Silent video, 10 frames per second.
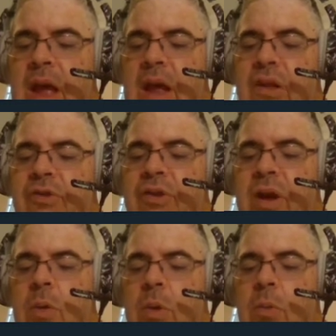and she
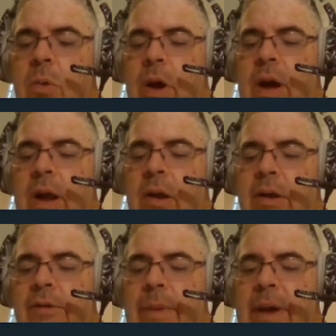would ride on
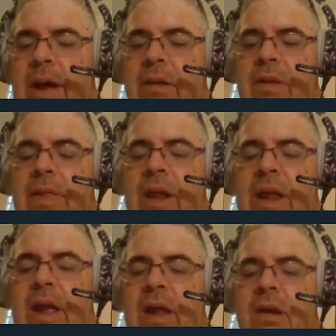his back to the
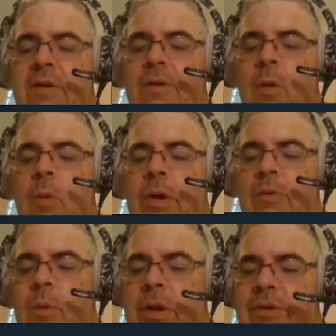land of always
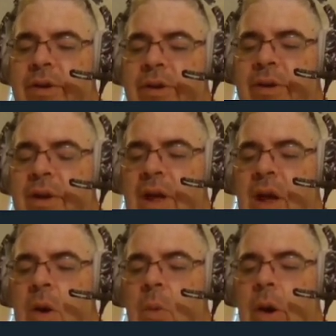winter,
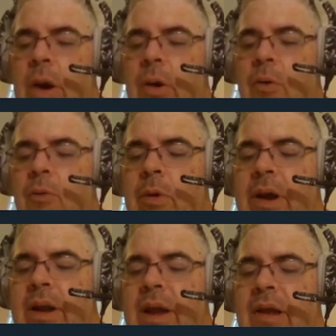where
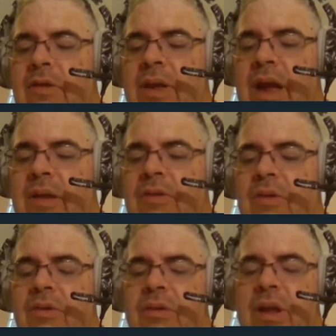great ice
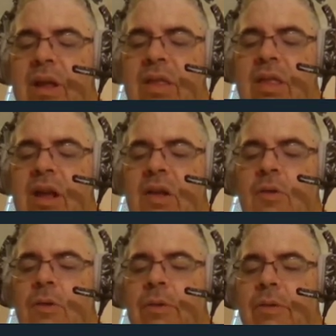castles and
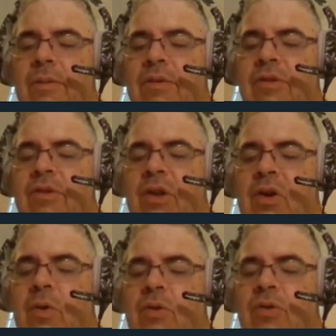cathedrals of
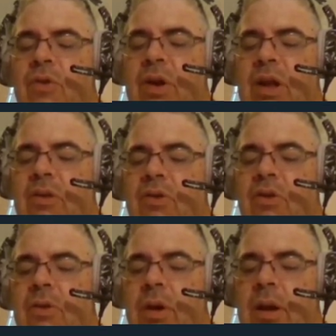snow stood
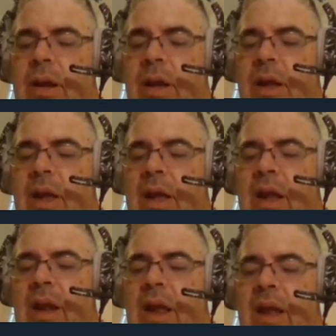eternally
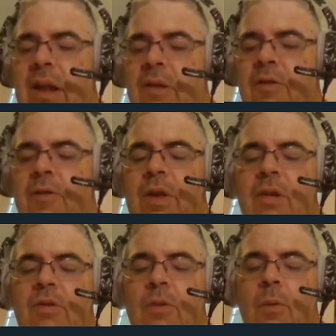in endless
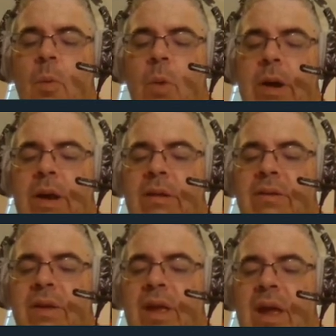fields of
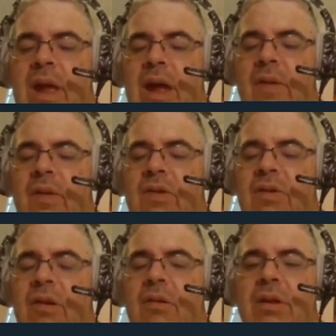white, and the
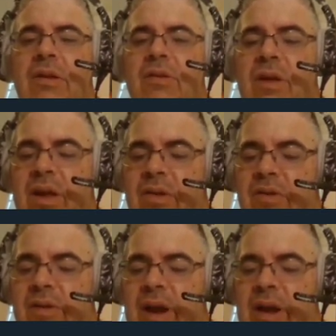stillness and
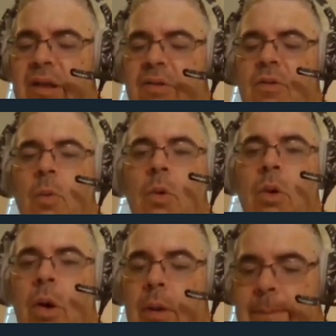silence
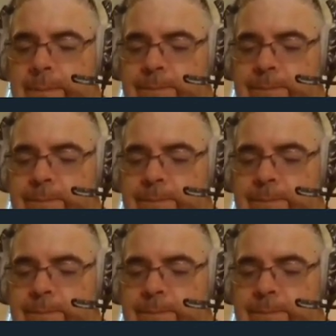were all.